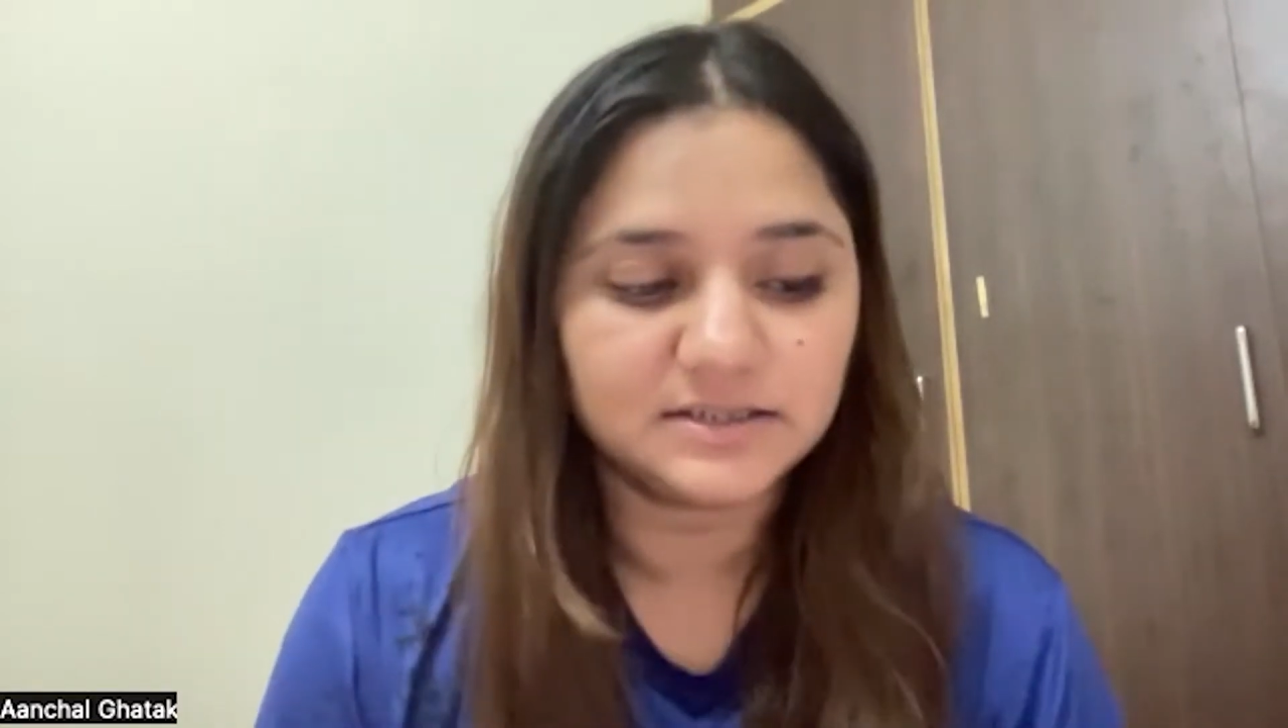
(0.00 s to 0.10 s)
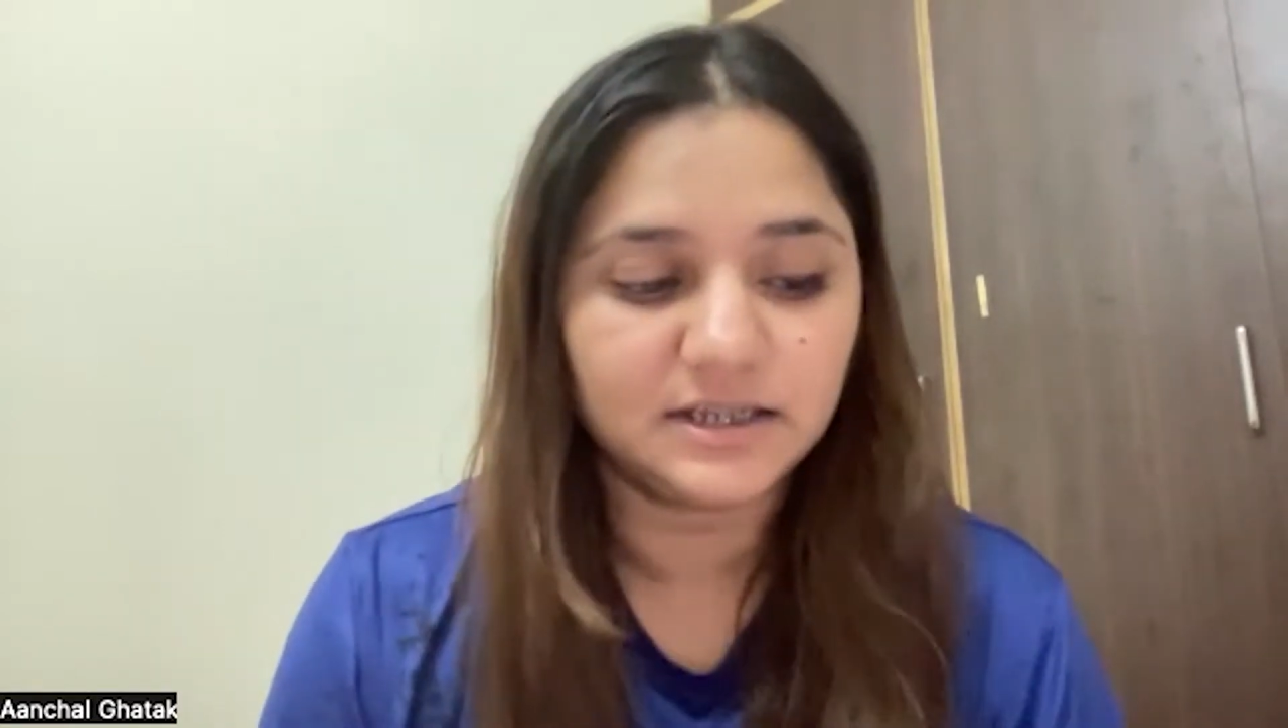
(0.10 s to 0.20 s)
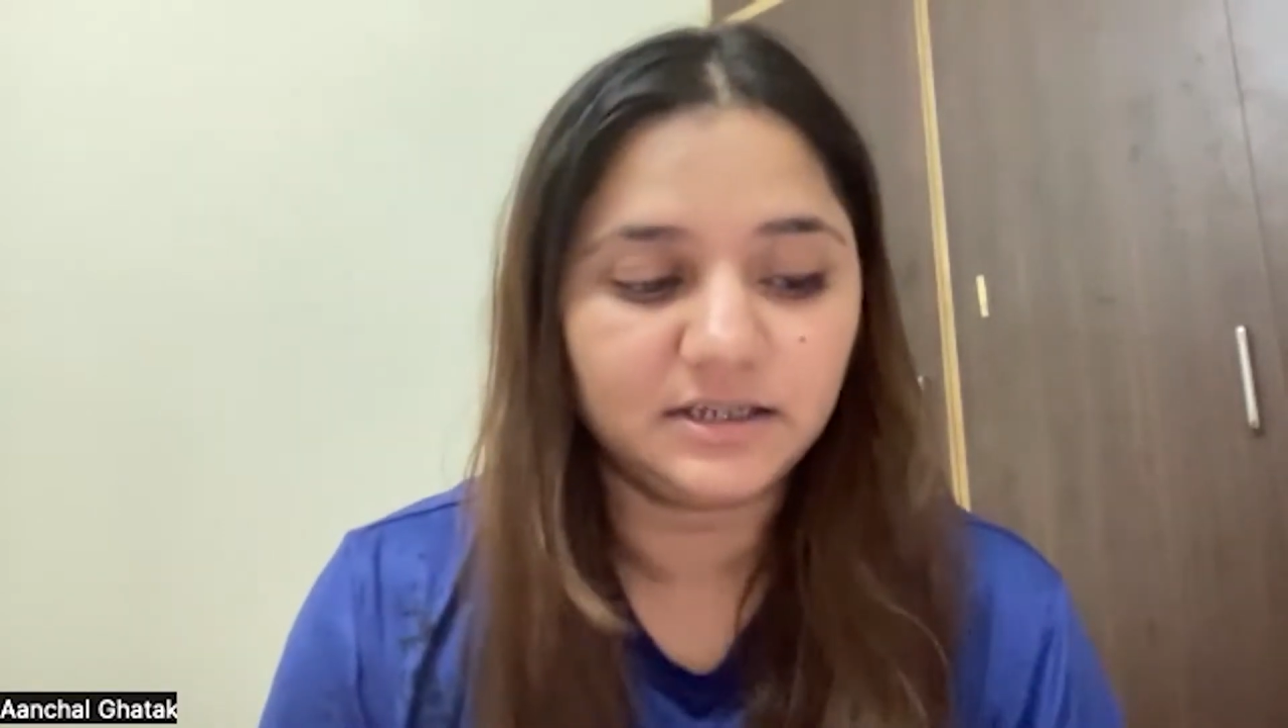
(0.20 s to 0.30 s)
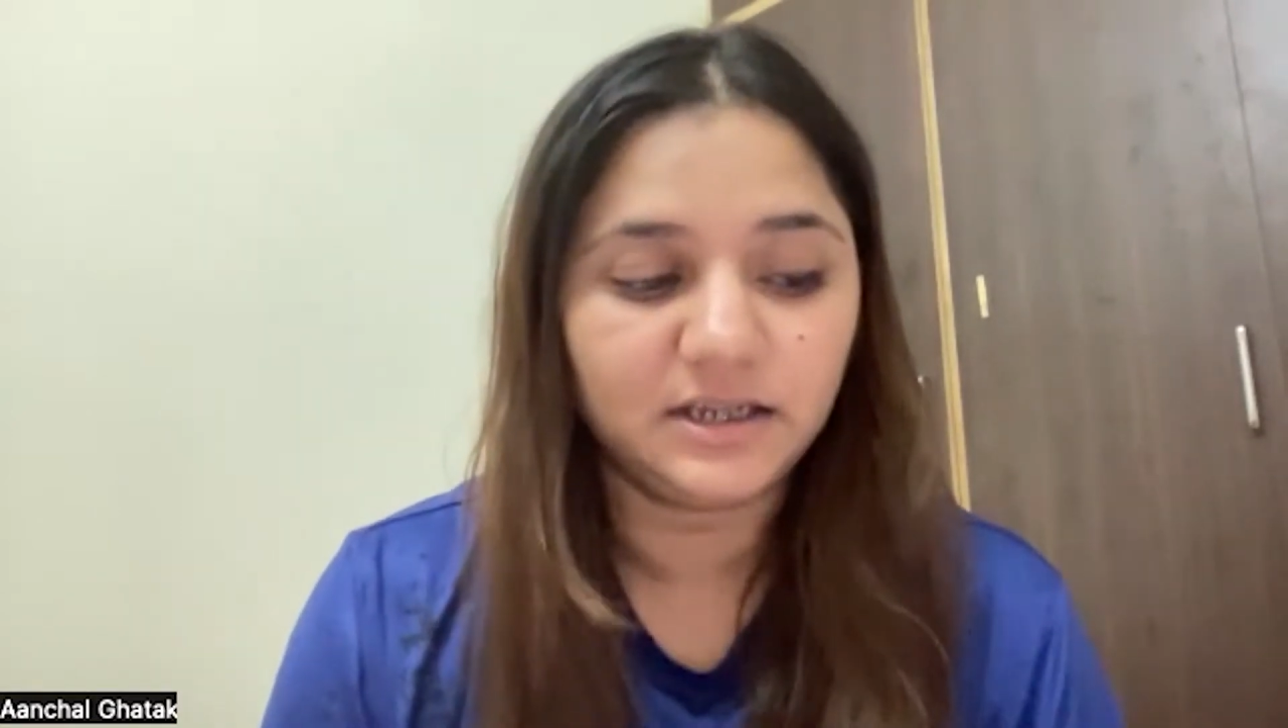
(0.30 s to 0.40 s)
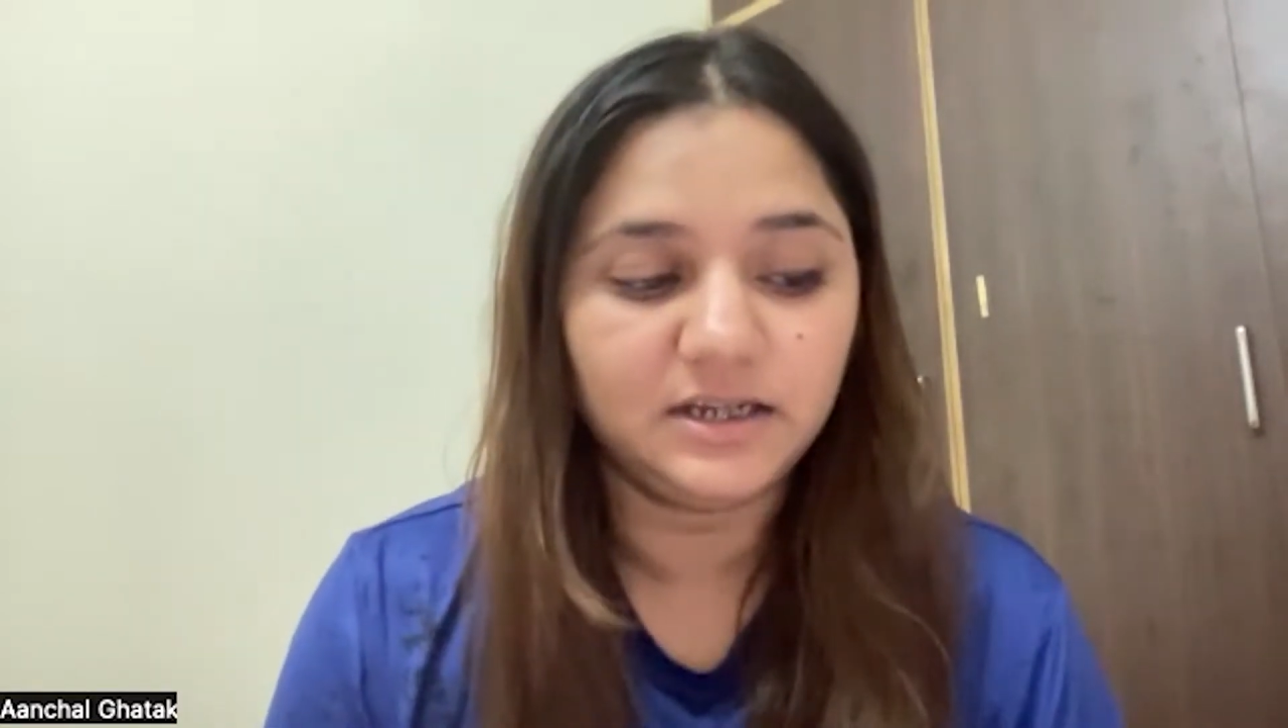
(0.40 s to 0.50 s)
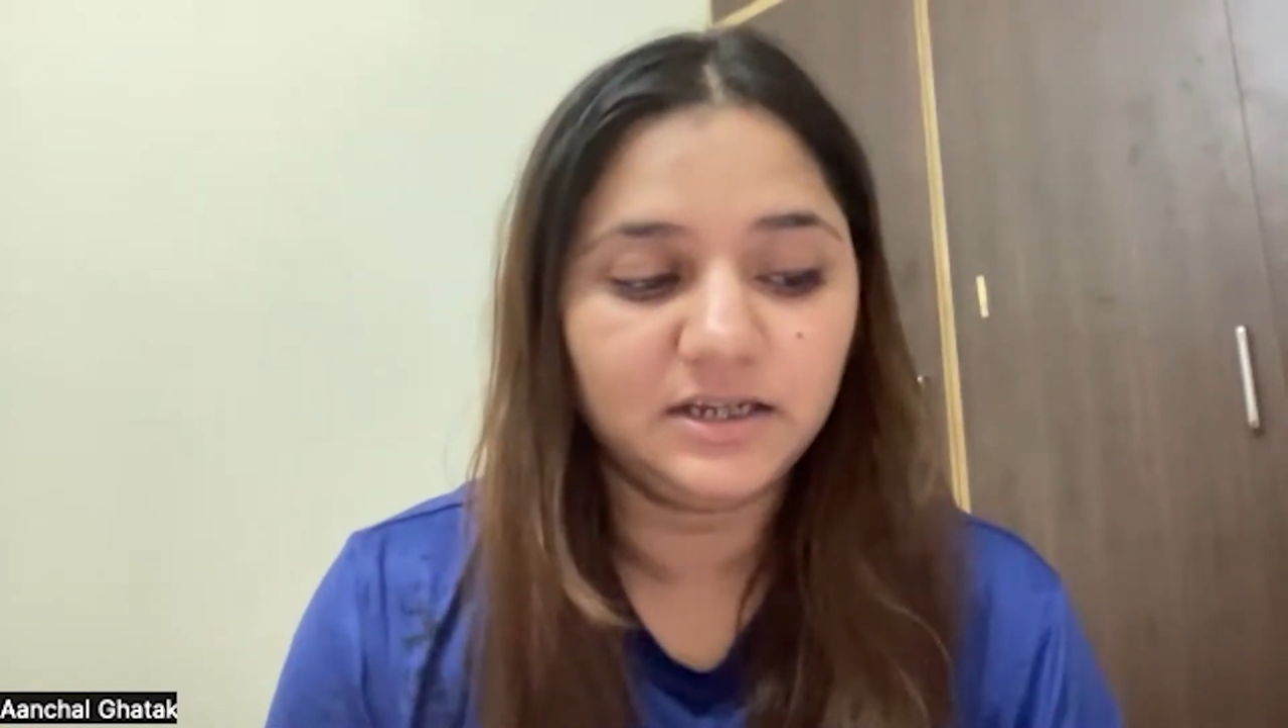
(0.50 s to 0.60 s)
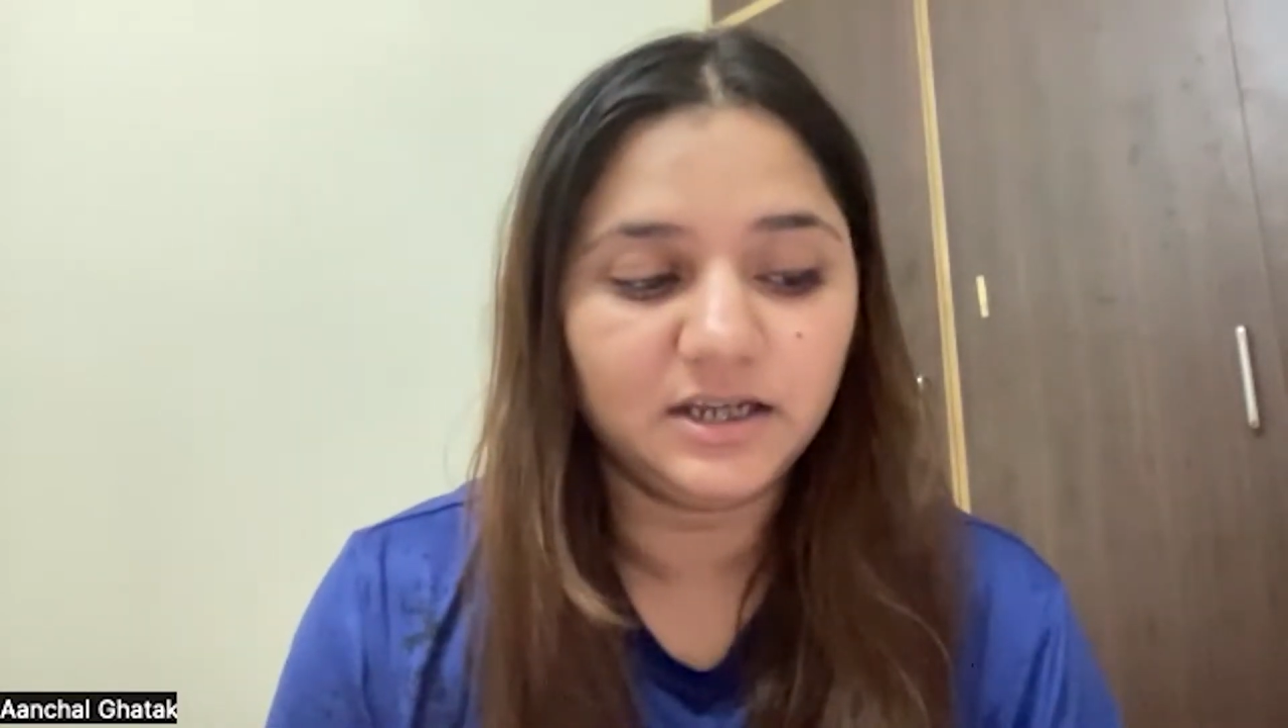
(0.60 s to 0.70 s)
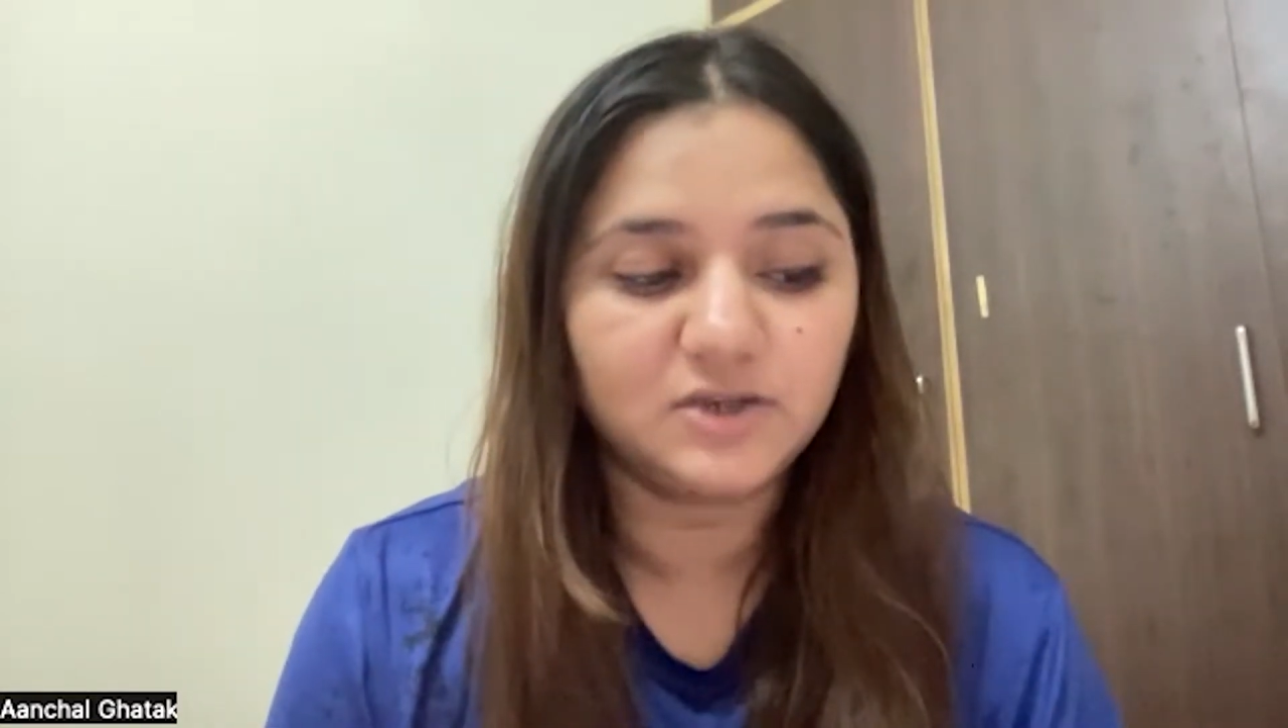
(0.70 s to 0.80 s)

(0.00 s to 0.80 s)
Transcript: that India